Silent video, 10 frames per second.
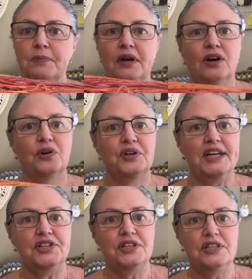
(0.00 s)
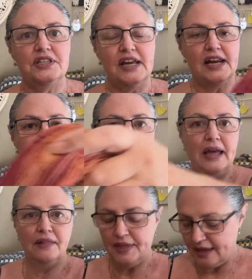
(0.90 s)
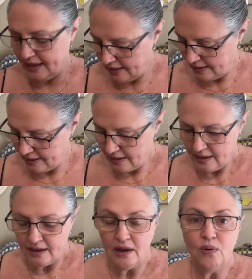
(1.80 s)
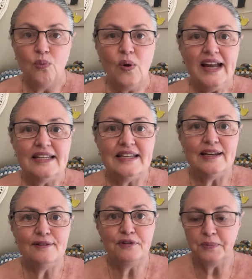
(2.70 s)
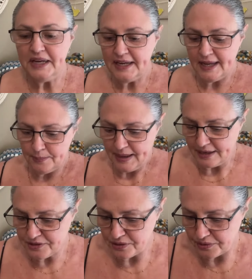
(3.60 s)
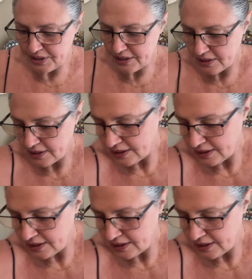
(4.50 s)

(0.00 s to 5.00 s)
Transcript: my whole kitchen set up out there, waiting for me to get back to it.